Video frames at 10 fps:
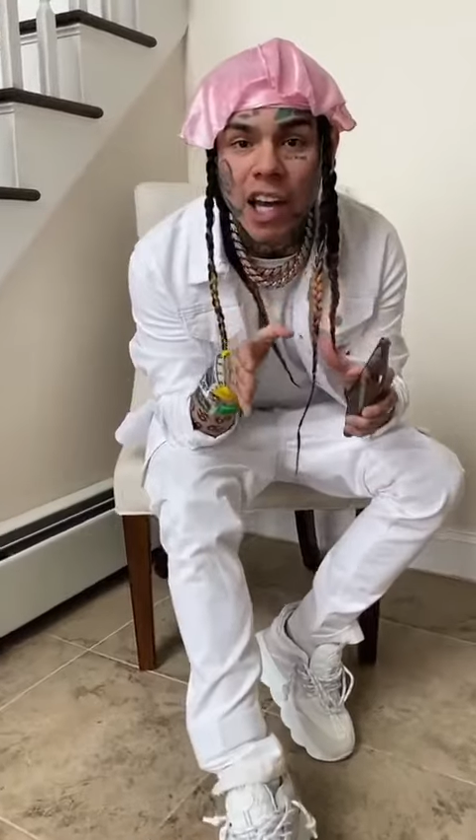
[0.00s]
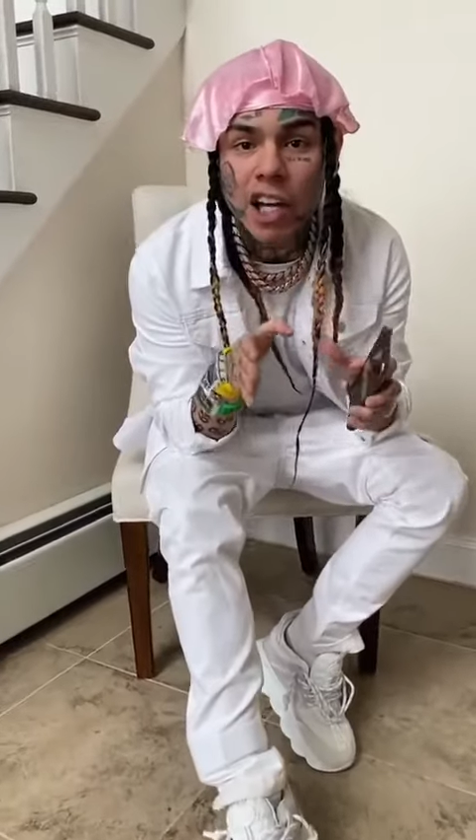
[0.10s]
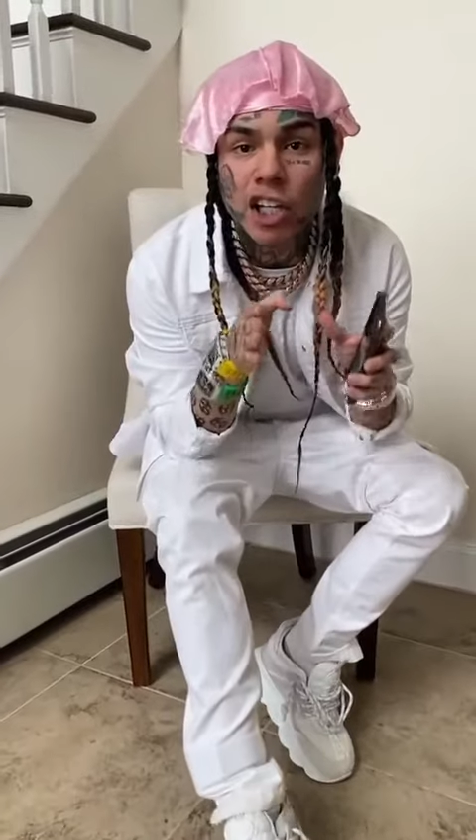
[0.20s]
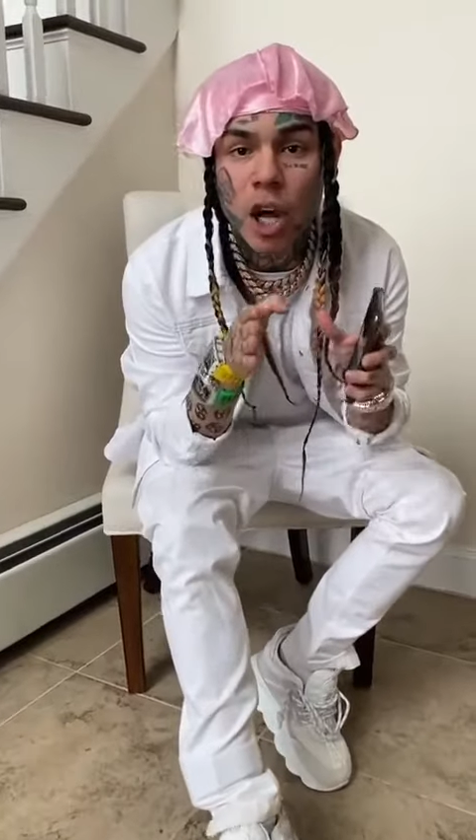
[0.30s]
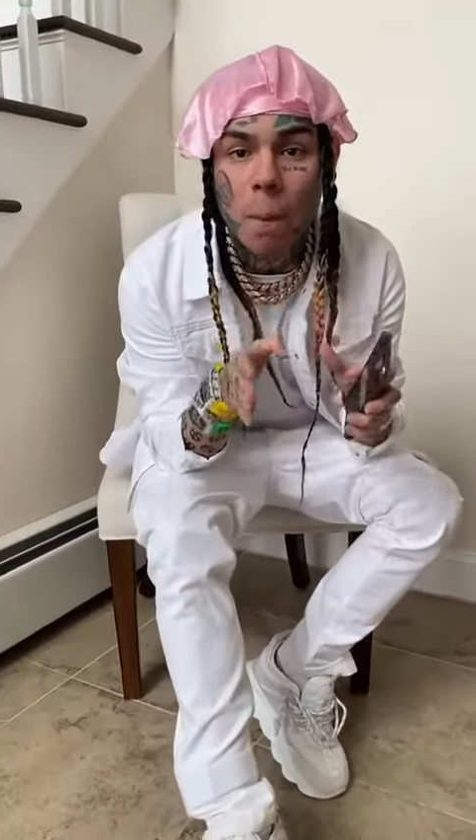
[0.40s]

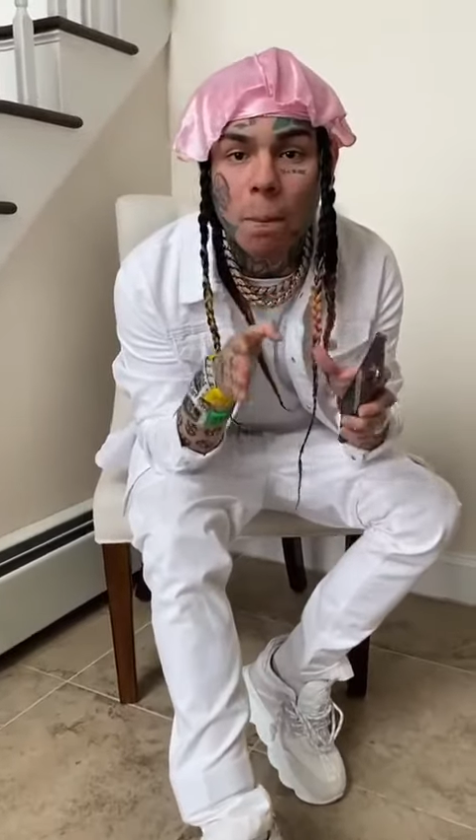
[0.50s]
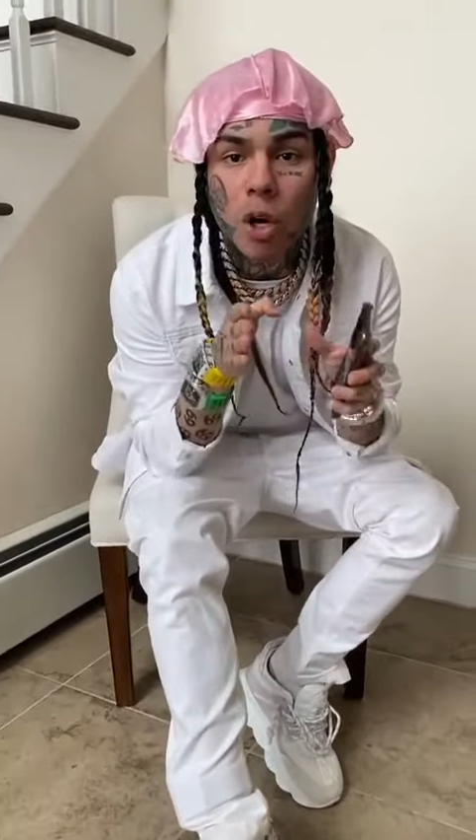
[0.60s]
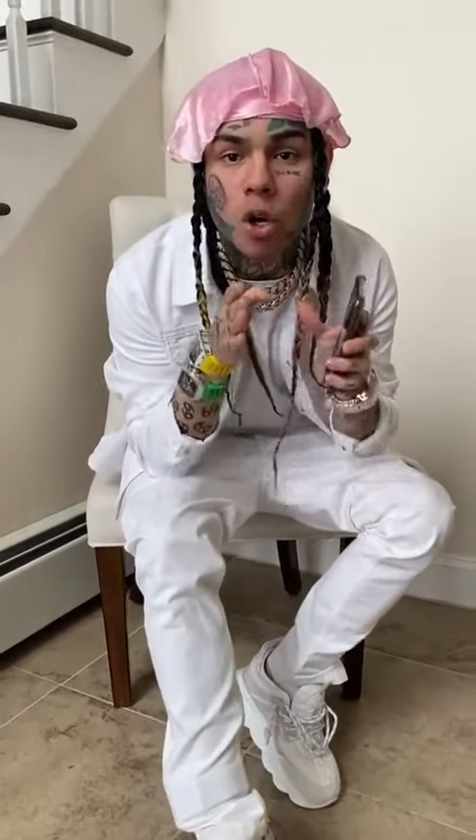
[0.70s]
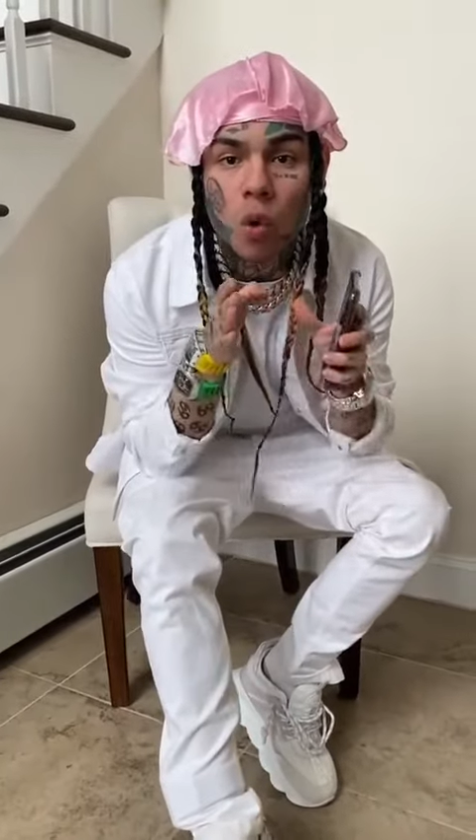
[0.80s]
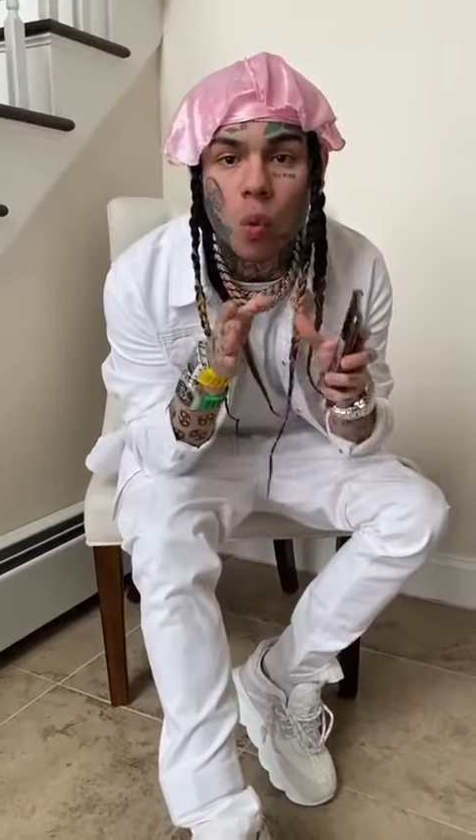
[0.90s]

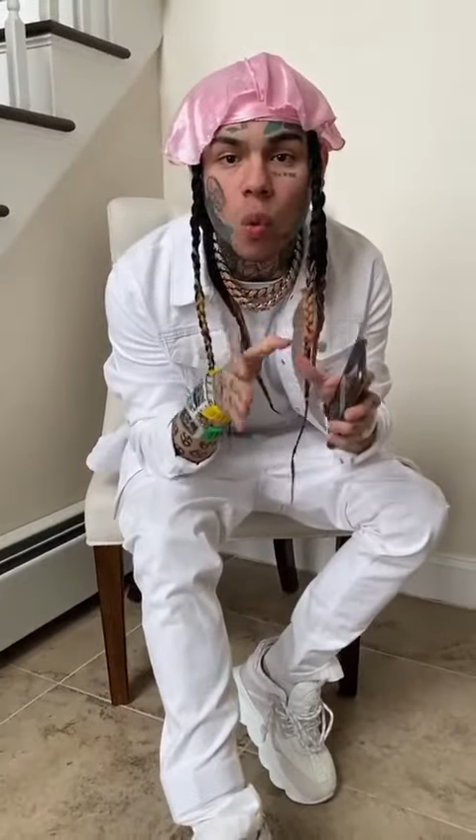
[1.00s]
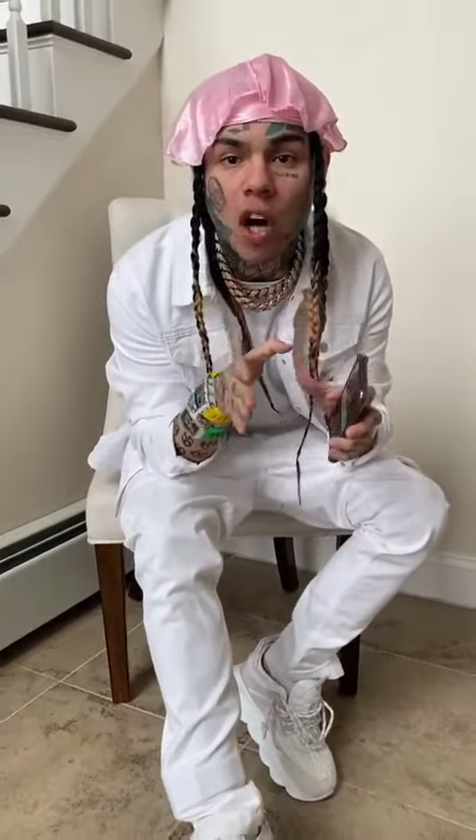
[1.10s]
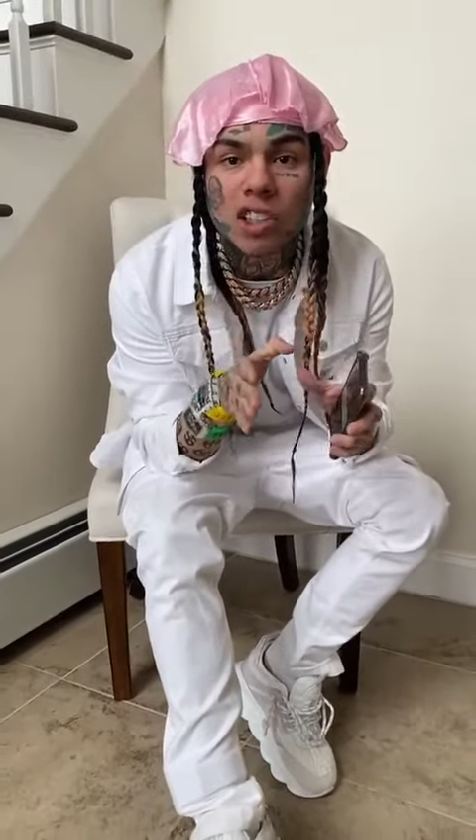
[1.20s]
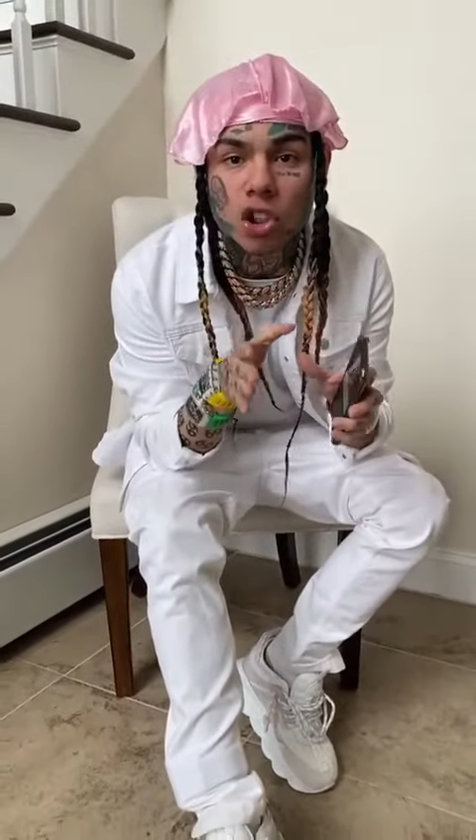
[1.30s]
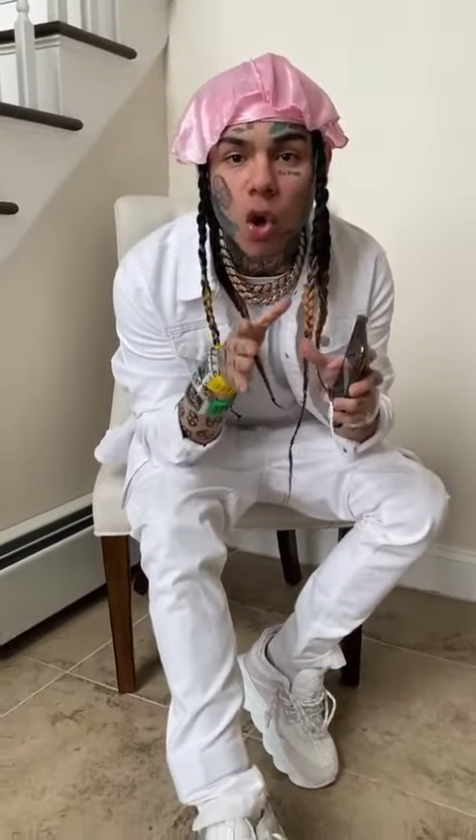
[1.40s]
number
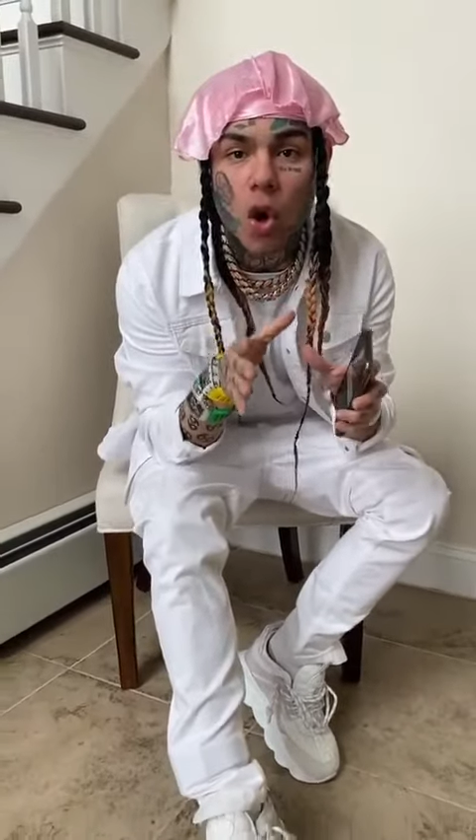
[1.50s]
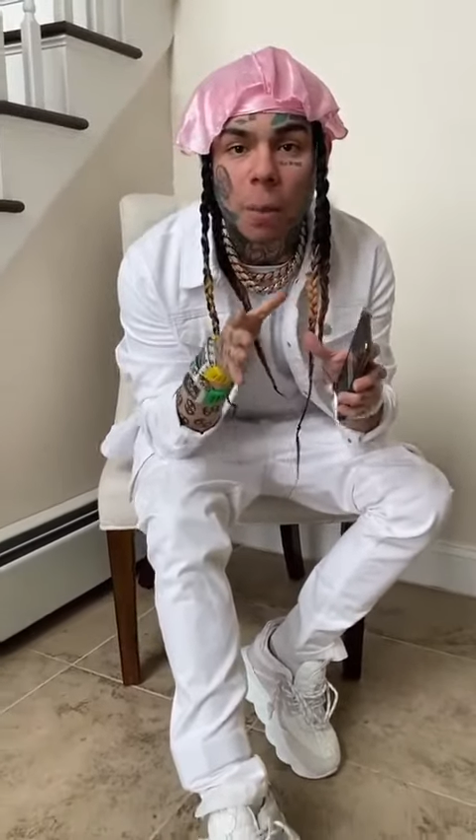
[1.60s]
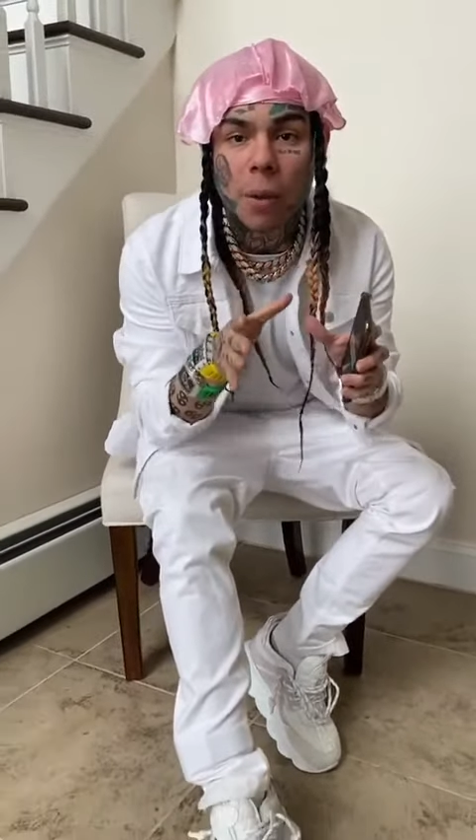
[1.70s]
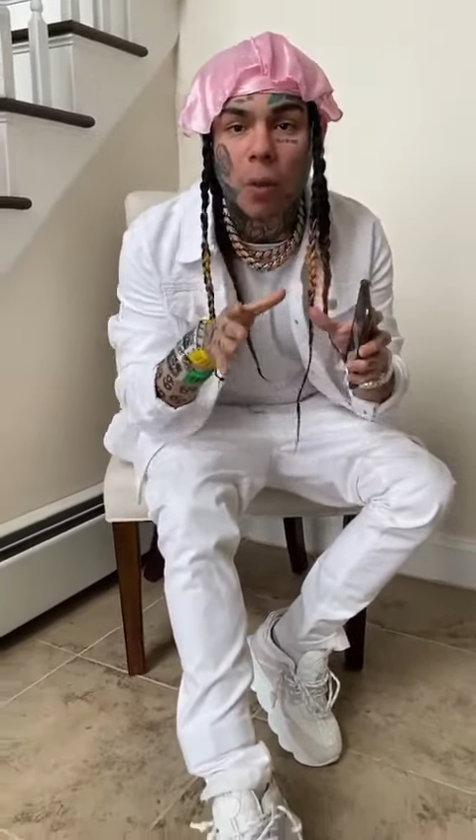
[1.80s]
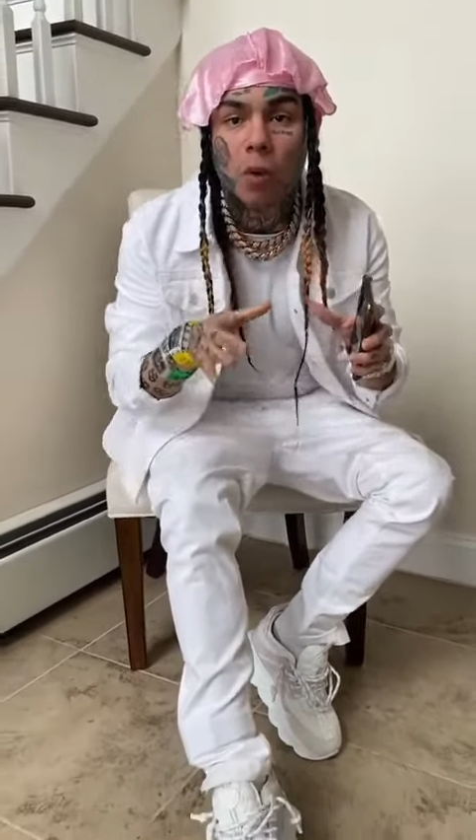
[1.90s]
ones
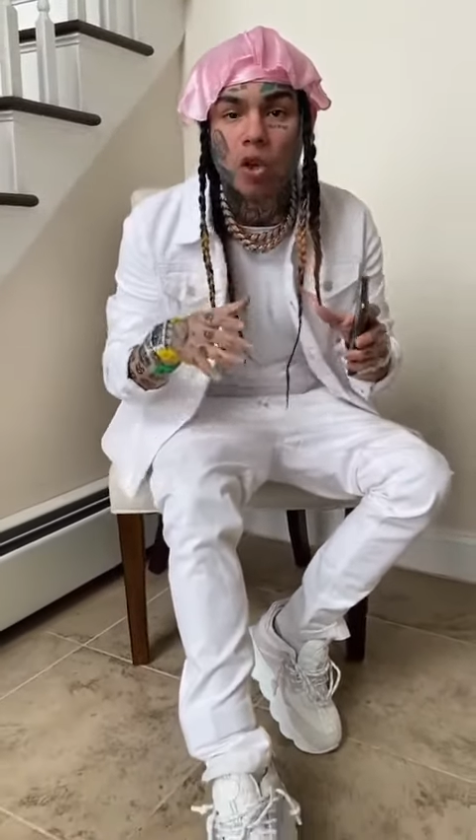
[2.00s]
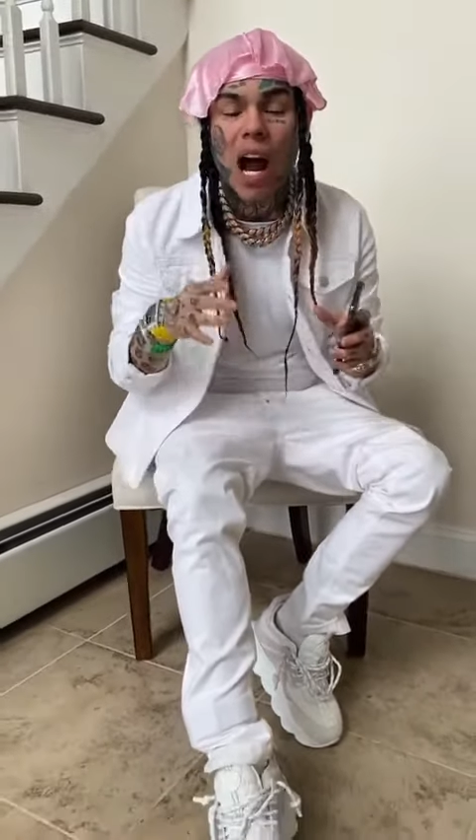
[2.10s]
on Billboard.